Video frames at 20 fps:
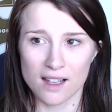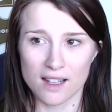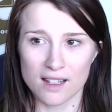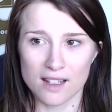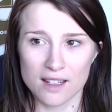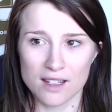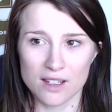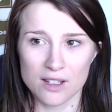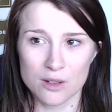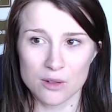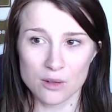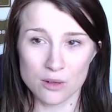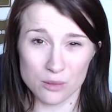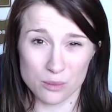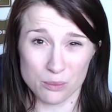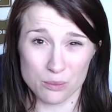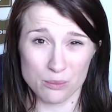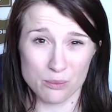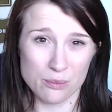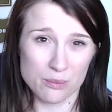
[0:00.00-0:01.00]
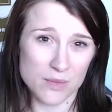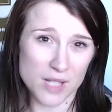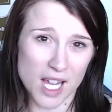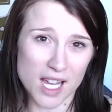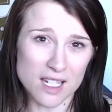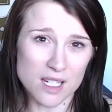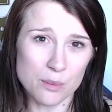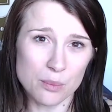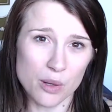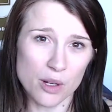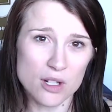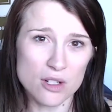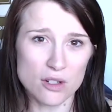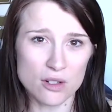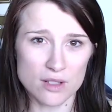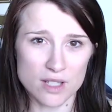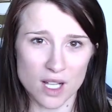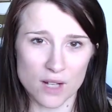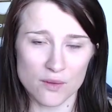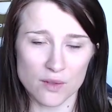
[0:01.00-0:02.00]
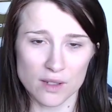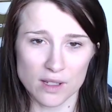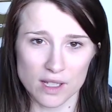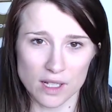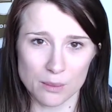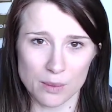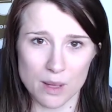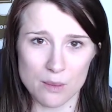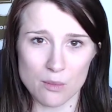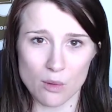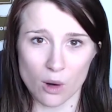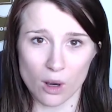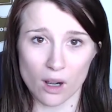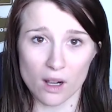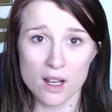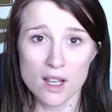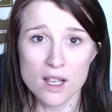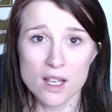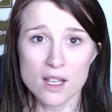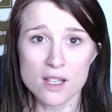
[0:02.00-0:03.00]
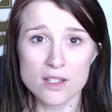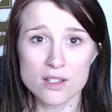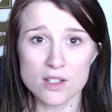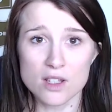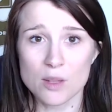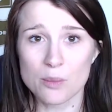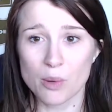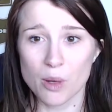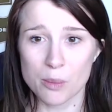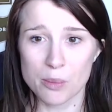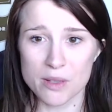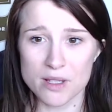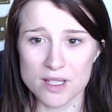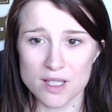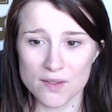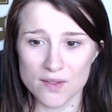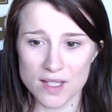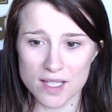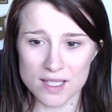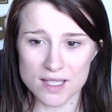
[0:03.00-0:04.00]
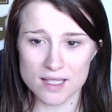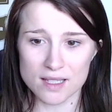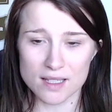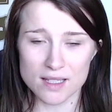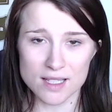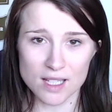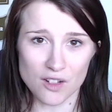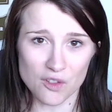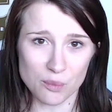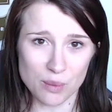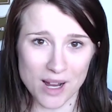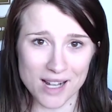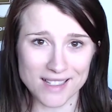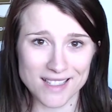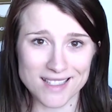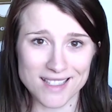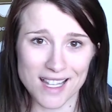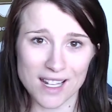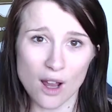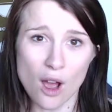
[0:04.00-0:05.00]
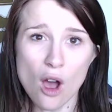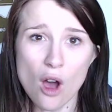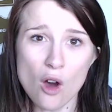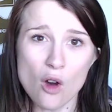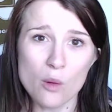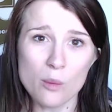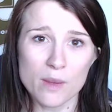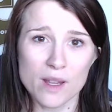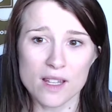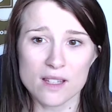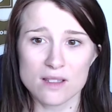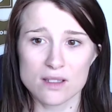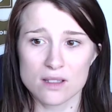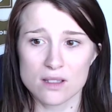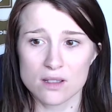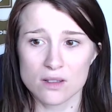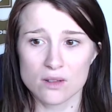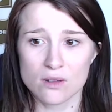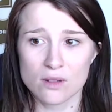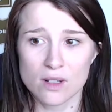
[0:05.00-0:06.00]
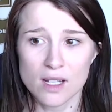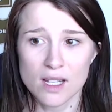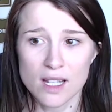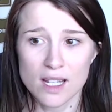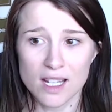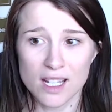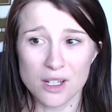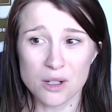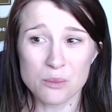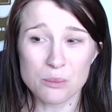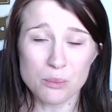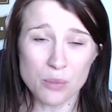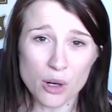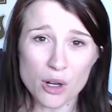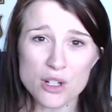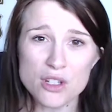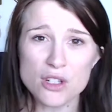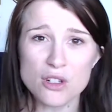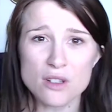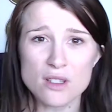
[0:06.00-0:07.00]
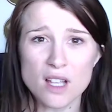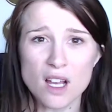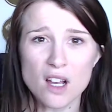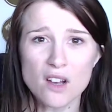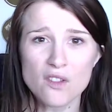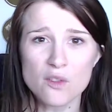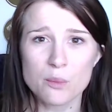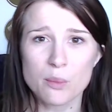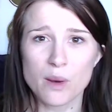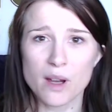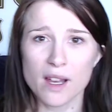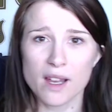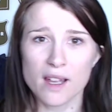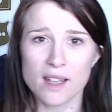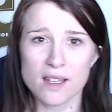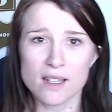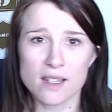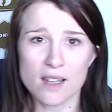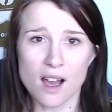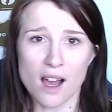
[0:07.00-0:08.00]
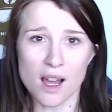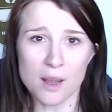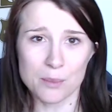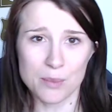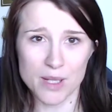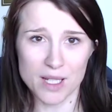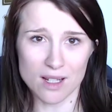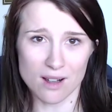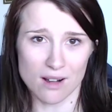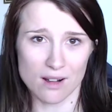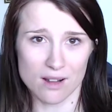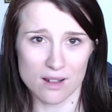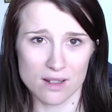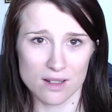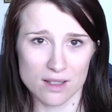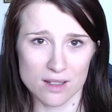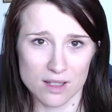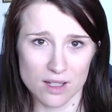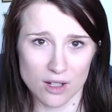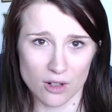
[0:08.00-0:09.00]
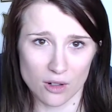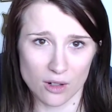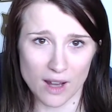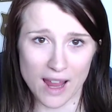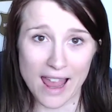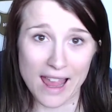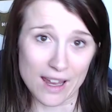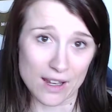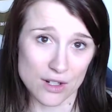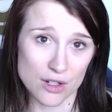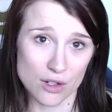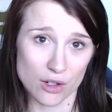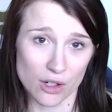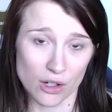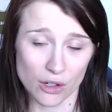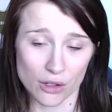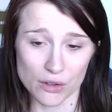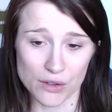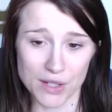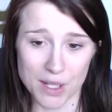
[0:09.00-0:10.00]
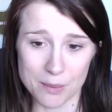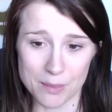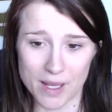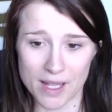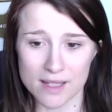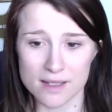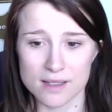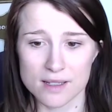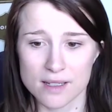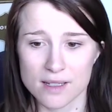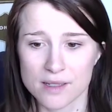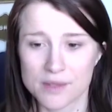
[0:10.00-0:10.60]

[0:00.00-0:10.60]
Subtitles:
You'll tend to push yourself a little bit more. So the purpose of this self-practice at home is to, you know, push yourself, but not beyond your edge or your limit.